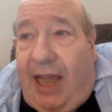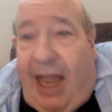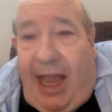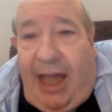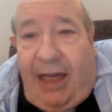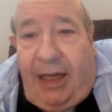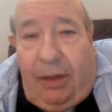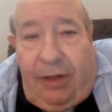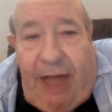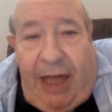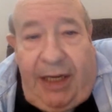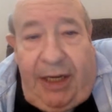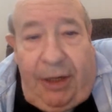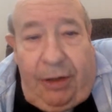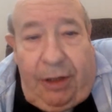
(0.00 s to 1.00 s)
And
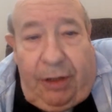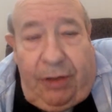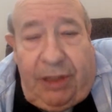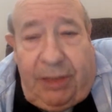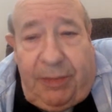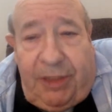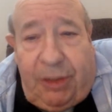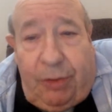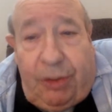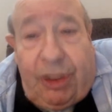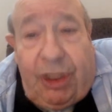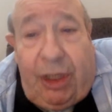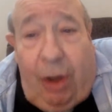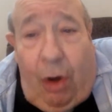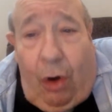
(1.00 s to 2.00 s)
that year at Christmas,
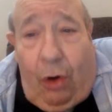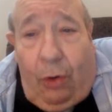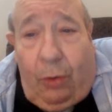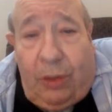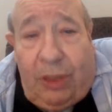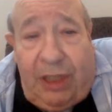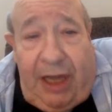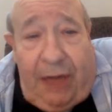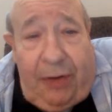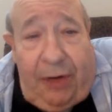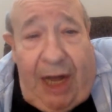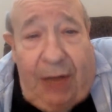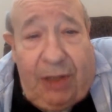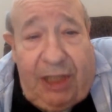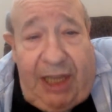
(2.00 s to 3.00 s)
Richie Cole was the other
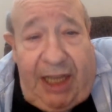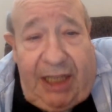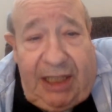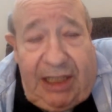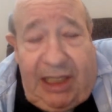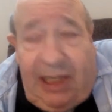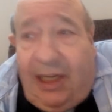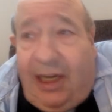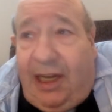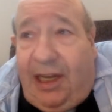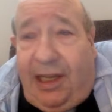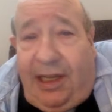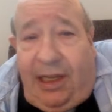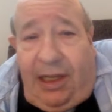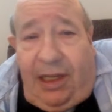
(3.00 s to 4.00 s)
house guest.
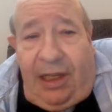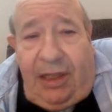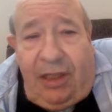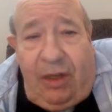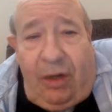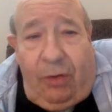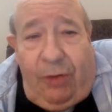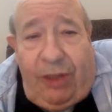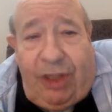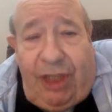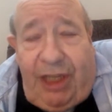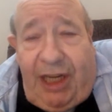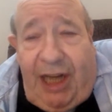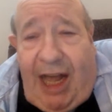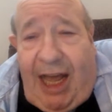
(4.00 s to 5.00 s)
So
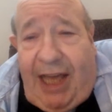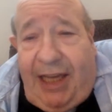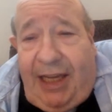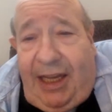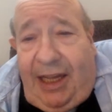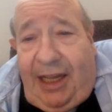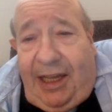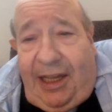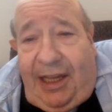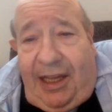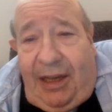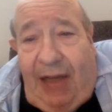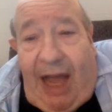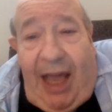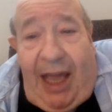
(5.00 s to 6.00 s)
Richie and I
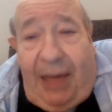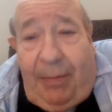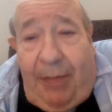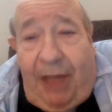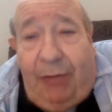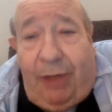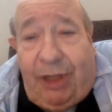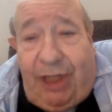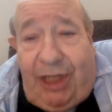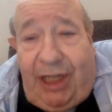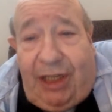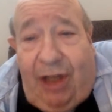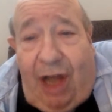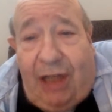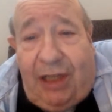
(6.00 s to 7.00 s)
hadn't met Richie.
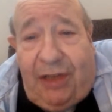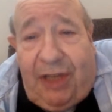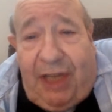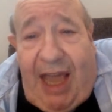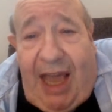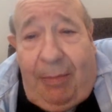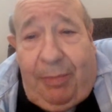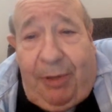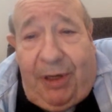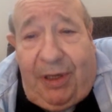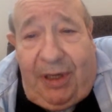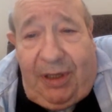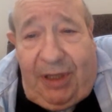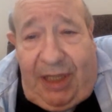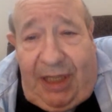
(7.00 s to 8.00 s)
He'd gone to the camp but
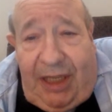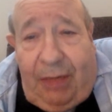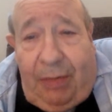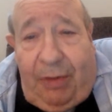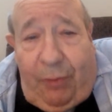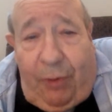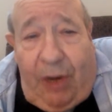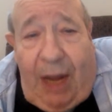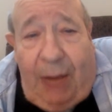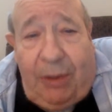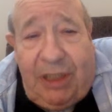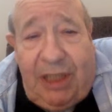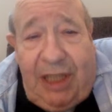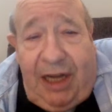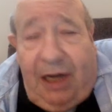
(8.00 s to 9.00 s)
the year before I
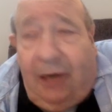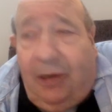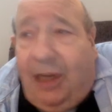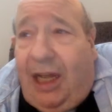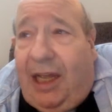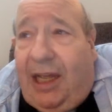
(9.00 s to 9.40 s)
was there.